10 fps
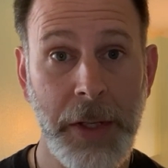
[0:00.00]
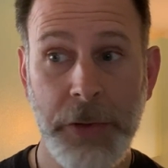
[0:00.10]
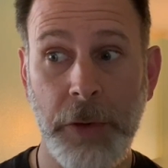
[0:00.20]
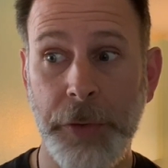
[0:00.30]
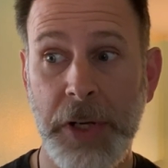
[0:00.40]

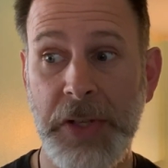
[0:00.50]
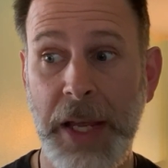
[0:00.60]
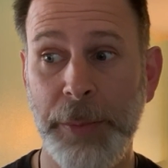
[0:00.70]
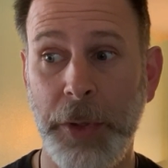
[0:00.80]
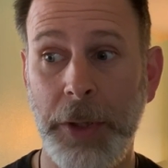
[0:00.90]
So for
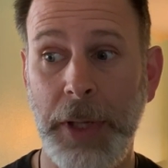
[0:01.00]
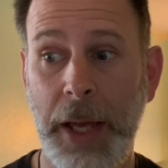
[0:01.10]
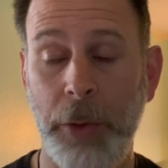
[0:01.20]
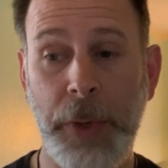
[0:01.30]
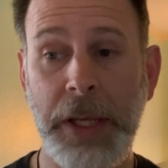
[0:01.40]

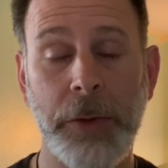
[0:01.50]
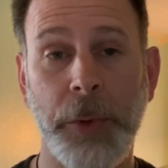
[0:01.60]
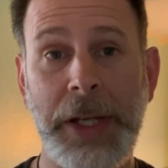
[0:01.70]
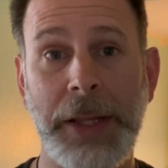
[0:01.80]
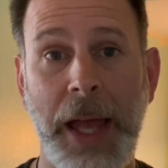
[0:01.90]
example, we can
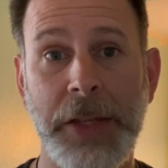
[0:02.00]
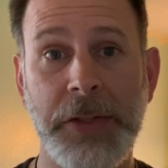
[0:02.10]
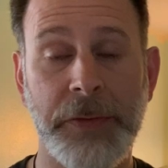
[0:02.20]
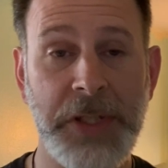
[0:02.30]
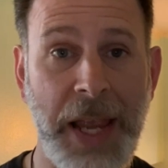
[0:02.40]
read lots
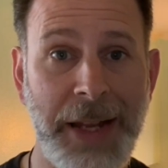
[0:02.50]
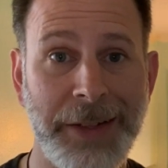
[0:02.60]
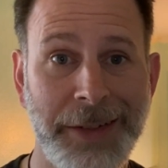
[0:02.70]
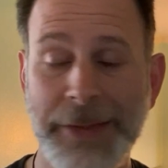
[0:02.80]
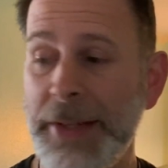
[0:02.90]
of
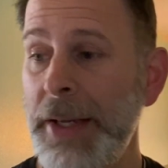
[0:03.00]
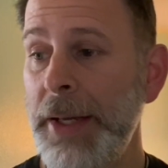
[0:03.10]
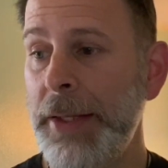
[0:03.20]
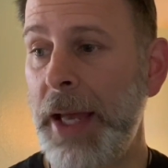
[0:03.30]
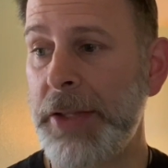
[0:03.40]
tales,
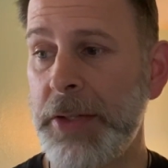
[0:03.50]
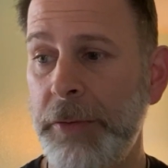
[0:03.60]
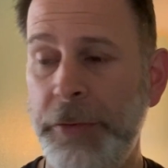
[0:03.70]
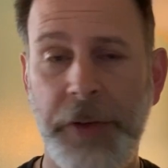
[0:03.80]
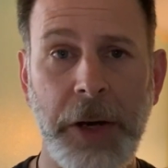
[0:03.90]
lots
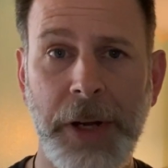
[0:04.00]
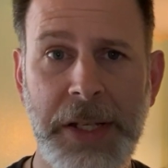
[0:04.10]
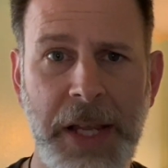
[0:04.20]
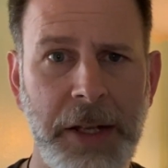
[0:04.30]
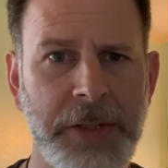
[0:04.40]
of fairy
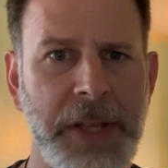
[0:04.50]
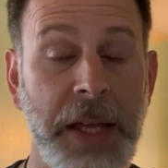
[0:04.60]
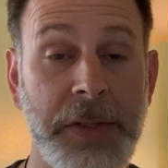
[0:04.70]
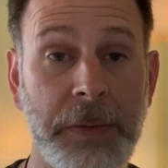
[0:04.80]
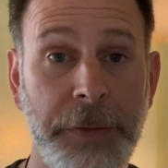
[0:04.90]
tales,
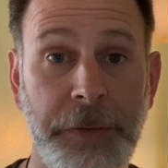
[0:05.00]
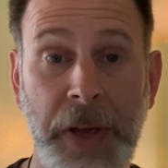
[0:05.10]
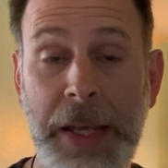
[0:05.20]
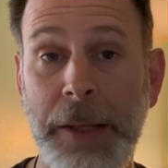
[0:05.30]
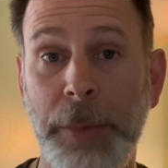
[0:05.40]
lots of
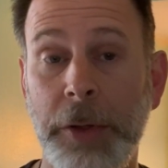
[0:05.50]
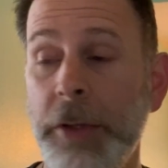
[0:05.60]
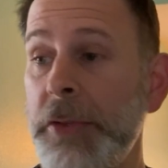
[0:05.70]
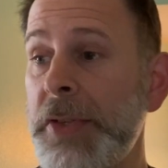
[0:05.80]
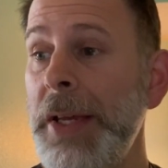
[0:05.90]

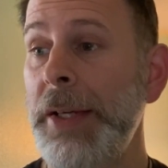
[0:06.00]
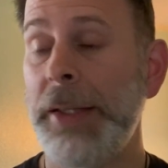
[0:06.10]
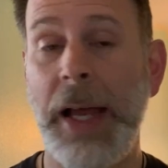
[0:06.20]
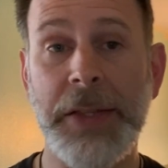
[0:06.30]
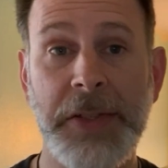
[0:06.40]
fables,
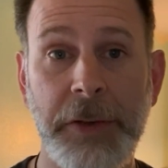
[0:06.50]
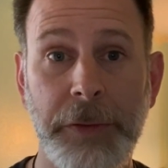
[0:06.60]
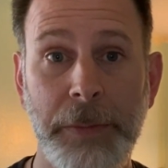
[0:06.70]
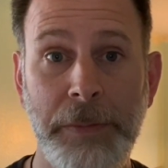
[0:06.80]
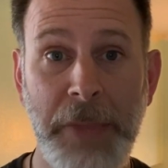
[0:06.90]
lots
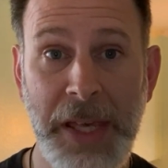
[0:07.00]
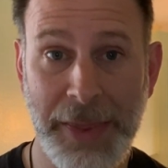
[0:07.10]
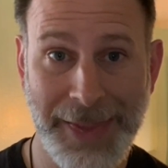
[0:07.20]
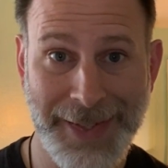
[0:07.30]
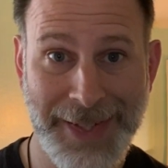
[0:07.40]
of
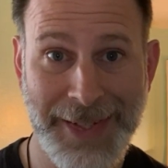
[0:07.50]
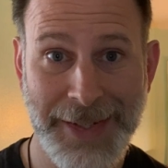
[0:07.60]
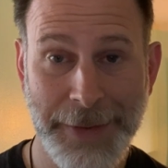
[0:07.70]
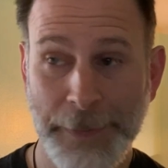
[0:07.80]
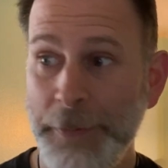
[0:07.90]

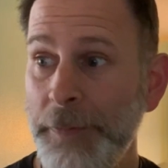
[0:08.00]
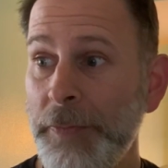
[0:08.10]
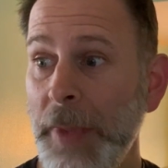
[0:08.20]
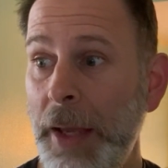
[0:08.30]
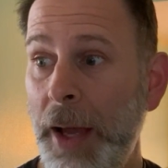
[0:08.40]
myths,
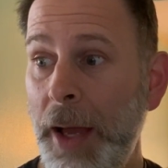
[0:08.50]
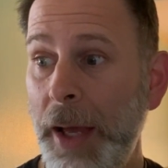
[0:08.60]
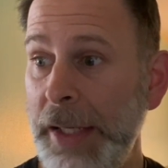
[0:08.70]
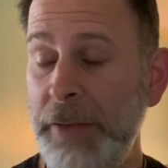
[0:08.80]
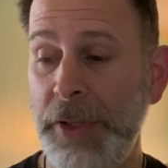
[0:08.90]

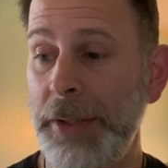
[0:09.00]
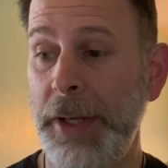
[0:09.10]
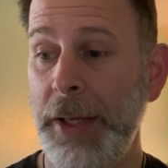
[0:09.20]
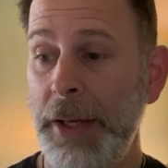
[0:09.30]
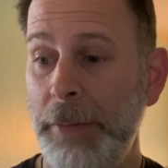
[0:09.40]

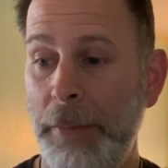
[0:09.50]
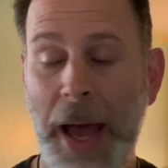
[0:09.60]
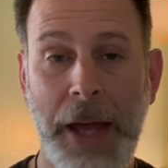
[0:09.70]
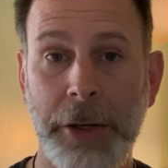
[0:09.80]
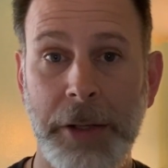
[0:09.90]
even
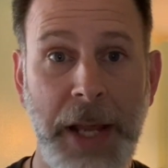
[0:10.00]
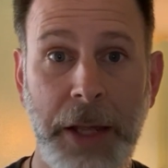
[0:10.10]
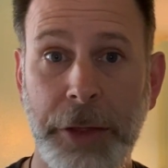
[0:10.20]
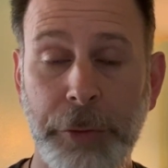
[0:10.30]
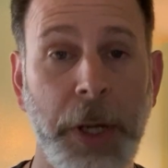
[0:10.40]
modern day
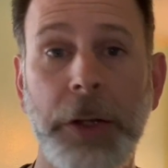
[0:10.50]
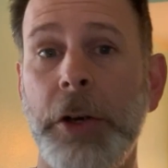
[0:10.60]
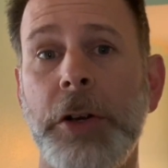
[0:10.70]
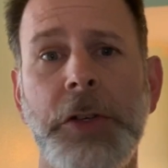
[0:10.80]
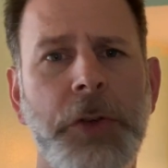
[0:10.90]

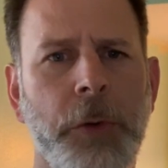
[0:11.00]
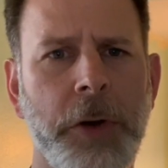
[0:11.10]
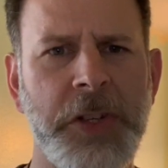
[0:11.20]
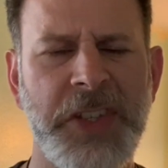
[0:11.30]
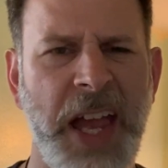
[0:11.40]
thrillers
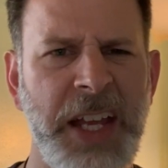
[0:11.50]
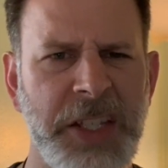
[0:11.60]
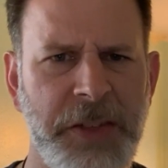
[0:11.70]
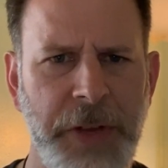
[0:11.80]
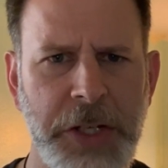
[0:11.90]
or
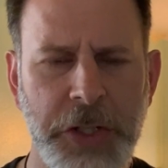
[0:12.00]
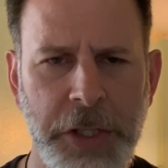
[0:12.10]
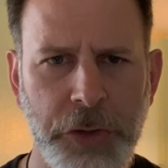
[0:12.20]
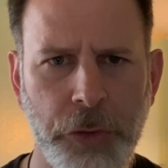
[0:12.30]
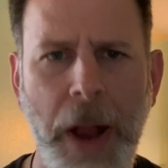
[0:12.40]
science
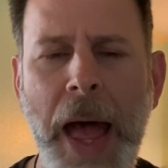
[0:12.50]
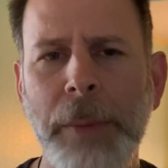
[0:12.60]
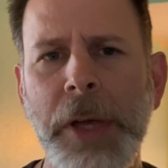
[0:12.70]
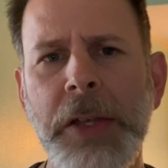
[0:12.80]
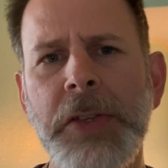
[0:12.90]
fiction
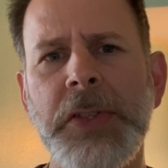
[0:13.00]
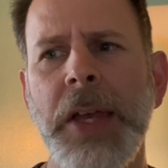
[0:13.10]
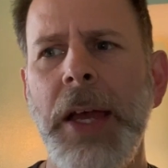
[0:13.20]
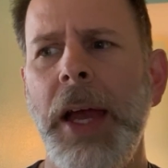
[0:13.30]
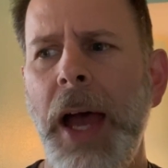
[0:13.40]
dramas.
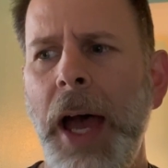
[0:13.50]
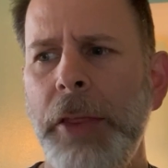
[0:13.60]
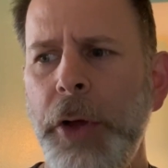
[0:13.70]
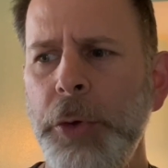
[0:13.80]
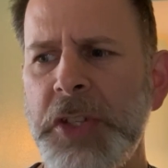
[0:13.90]

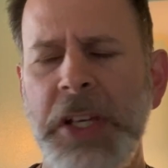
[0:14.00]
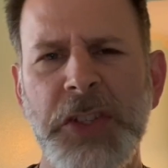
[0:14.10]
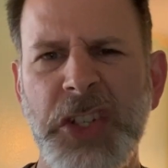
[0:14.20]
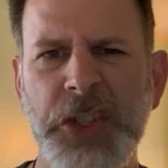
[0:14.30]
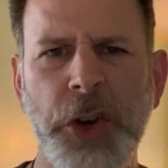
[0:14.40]
Those can
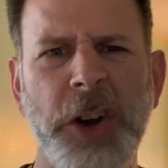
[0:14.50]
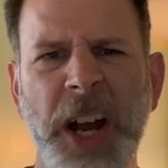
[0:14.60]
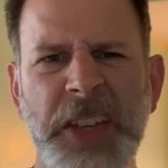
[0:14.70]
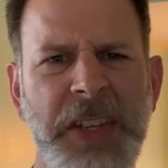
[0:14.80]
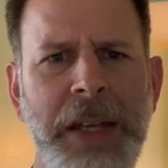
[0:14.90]
stir
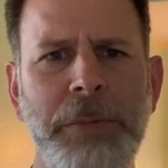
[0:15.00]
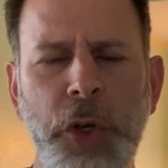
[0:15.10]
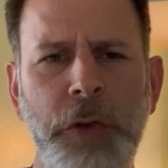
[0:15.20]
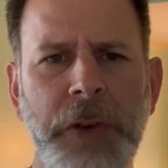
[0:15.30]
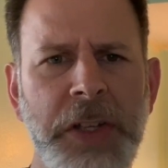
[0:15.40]
us and
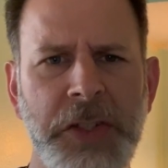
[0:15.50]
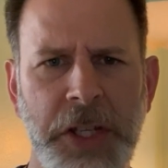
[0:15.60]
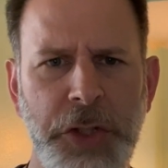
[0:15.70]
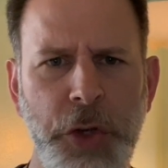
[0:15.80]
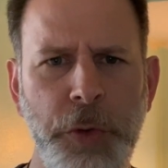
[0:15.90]
move us
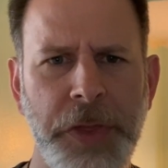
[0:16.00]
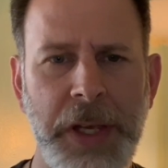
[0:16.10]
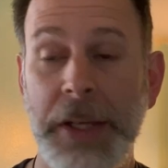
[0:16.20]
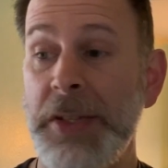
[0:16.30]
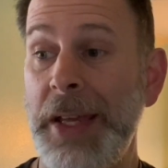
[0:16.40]
to do
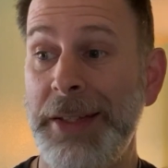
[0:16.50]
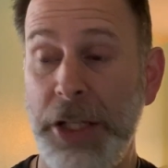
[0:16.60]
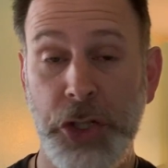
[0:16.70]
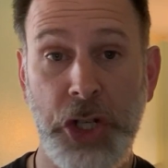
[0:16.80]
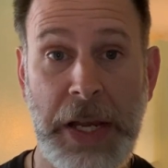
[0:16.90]
things and
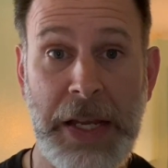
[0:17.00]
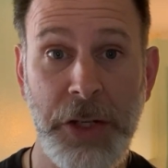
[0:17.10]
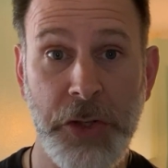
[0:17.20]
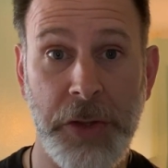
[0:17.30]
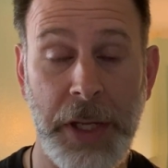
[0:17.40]
to
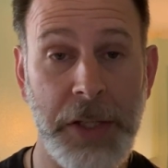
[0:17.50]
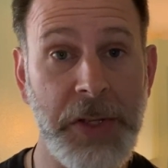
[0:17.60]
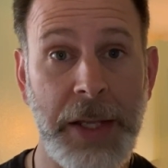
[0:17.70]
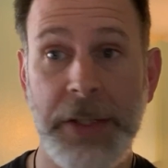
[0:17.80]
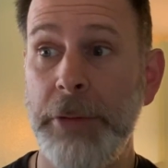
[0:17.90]
change things
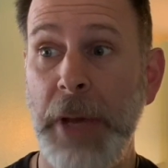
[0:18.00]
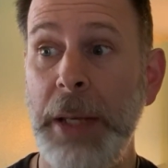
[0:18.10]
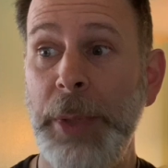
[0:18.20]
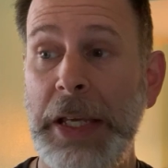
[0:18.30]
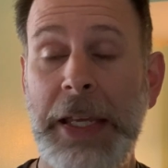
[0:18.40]
and to
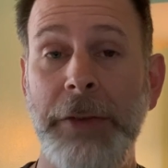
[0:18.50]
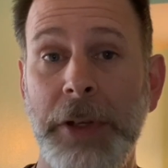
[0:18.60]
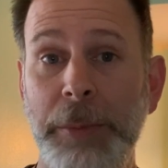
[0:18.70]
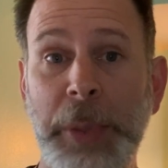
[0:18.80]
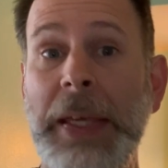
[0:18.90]
maybe
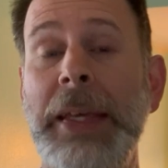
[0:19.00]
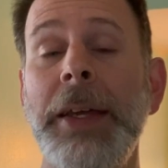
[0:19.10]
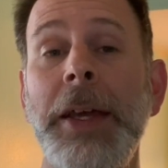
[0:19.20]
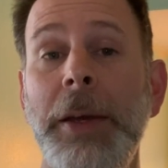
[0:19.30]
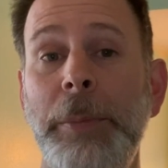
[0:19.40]
even
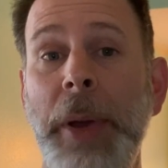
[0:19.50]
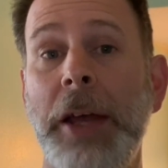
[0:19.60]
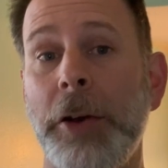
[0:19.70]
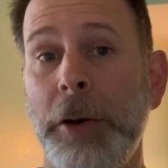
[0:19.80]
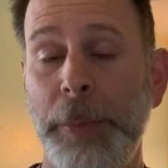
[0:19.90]
be
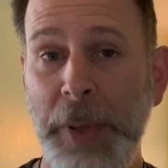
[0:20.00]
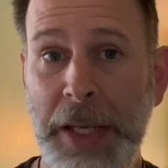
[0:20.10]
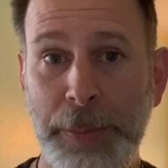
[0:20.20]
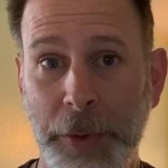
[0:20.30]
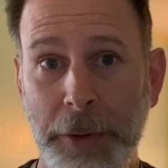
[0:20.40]
better
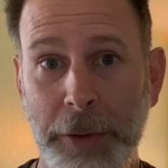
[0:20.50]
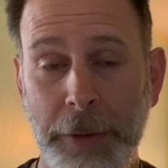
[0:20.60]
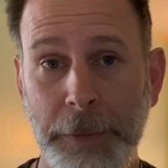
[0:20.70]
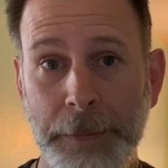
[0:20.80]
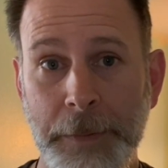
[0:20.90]
people.